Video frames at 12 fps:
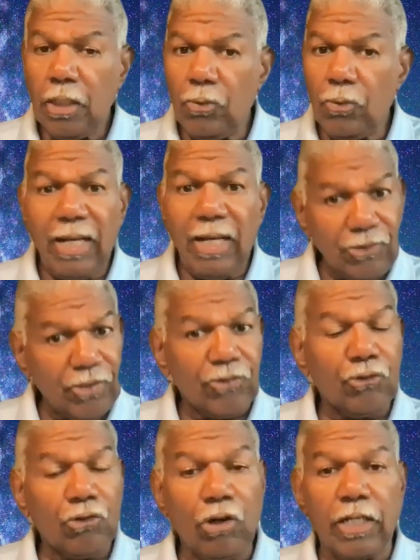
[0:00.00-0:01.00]
we're not
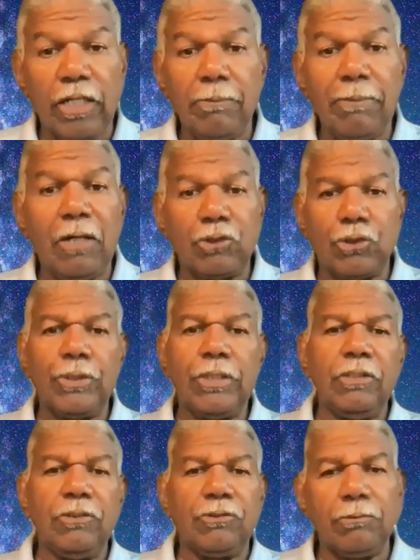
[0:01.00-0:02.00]
just talking about
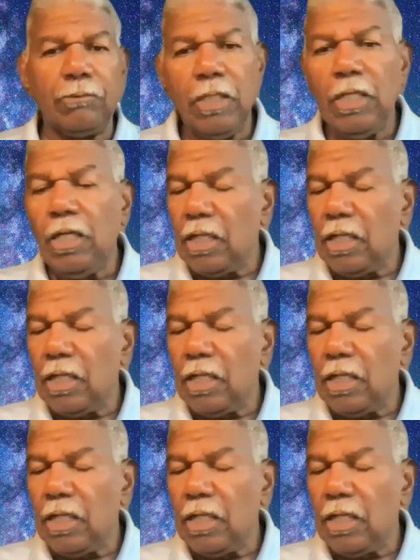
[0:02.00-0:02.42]
trees and